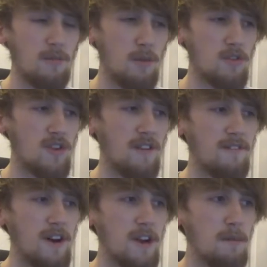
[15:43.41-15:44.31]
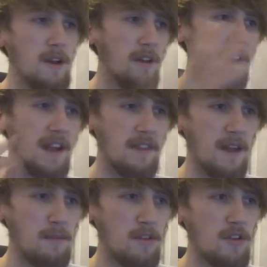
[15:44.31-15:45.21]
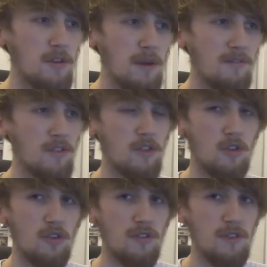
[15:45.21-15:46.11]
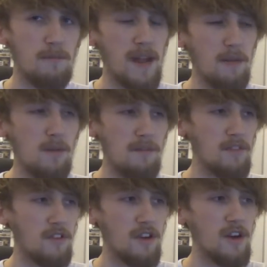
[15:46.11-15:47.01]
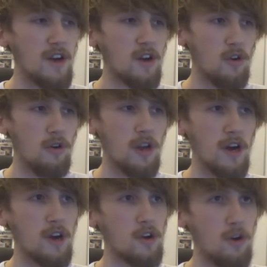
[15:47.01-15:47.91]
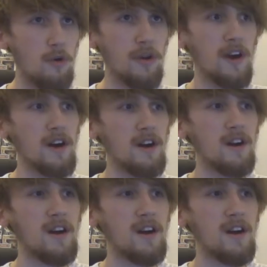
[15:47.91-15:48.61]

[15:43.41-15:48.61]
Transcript: His mom was trying to find him. And at the end of the episode, he went through the course of debating whether to call her. Called her.